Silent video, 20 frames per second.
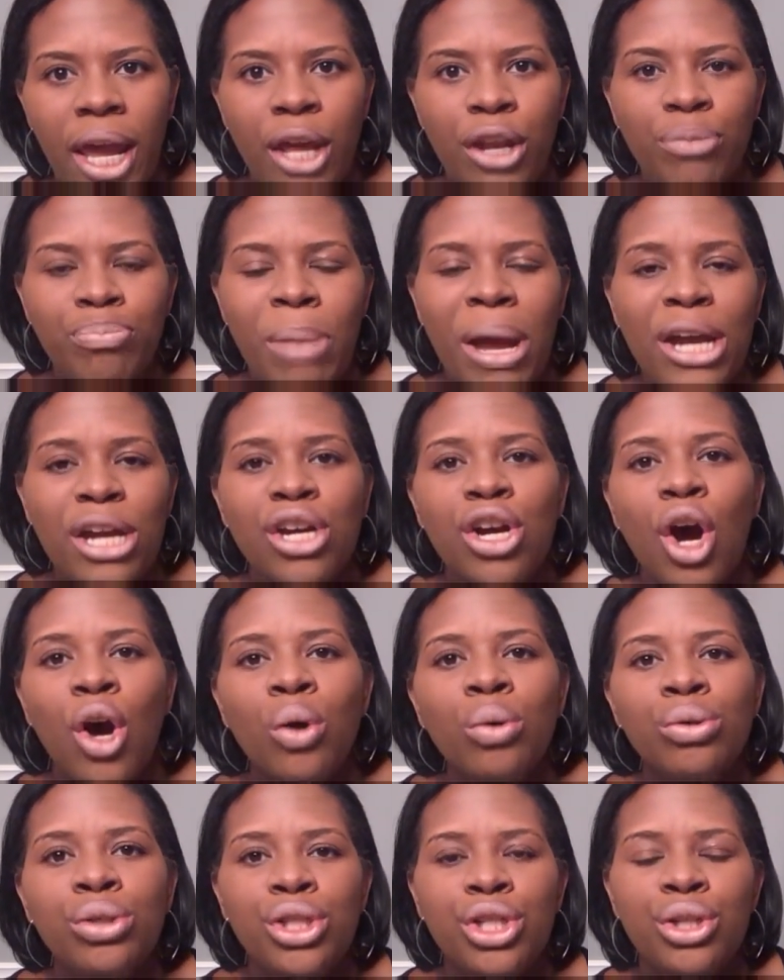And my
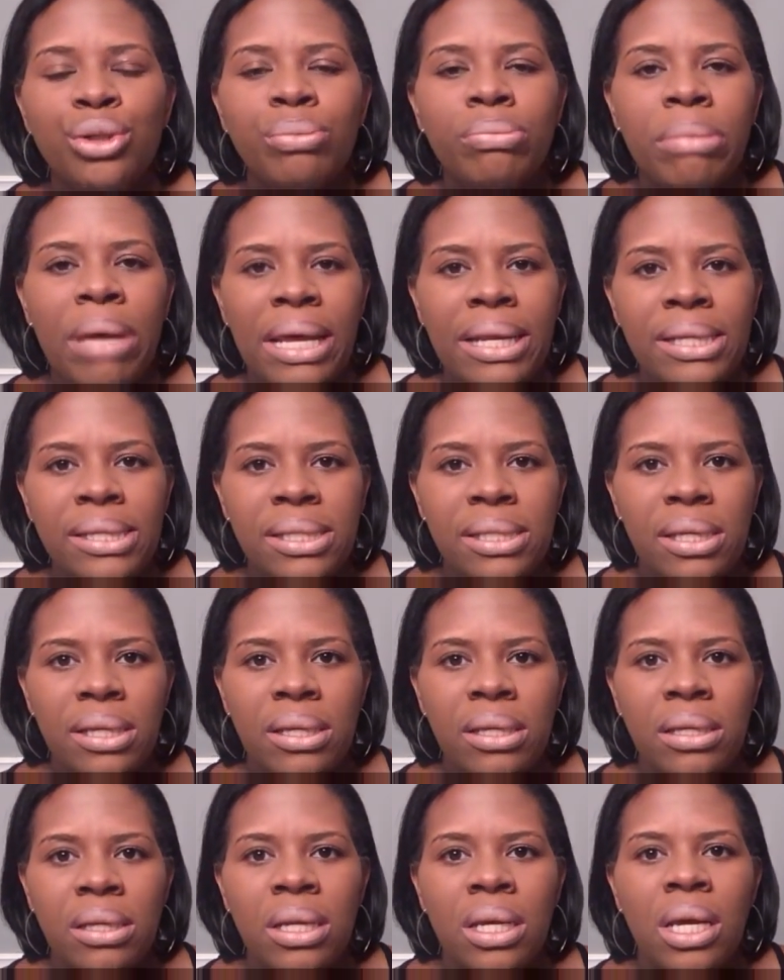go-to
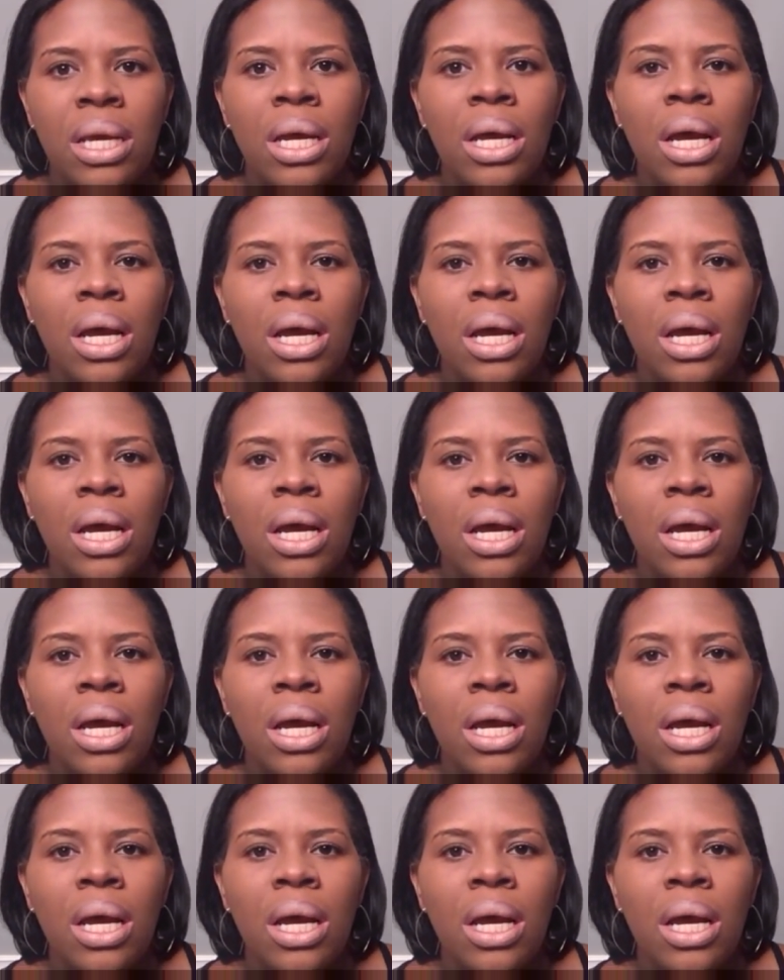medicine